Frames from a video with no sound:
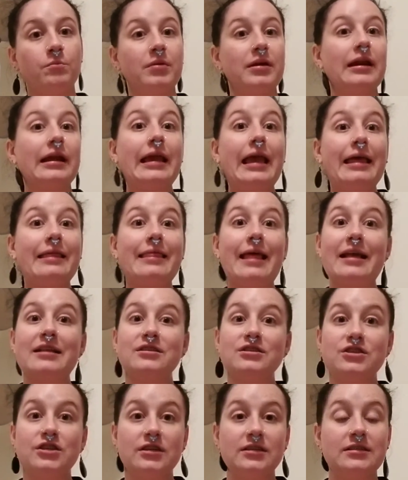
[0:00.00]
But again,
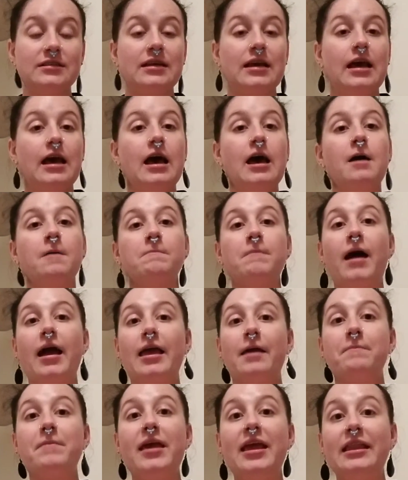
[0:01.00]
that's just my
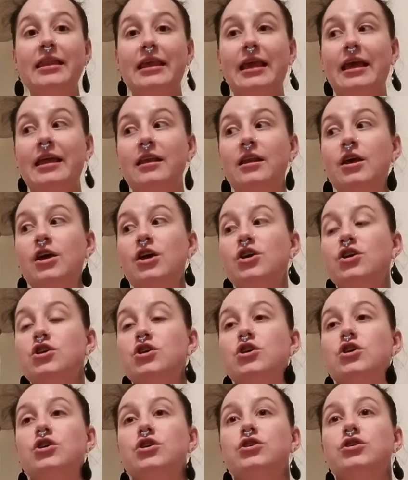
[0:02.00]
opinion.
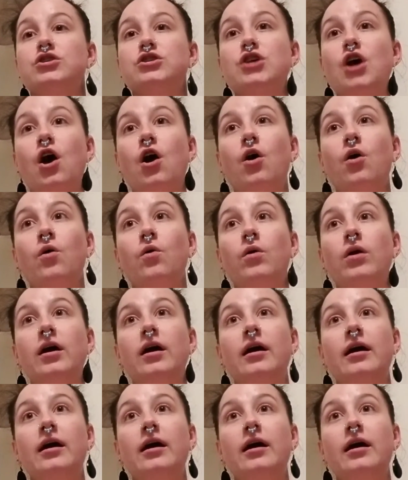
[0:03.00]
So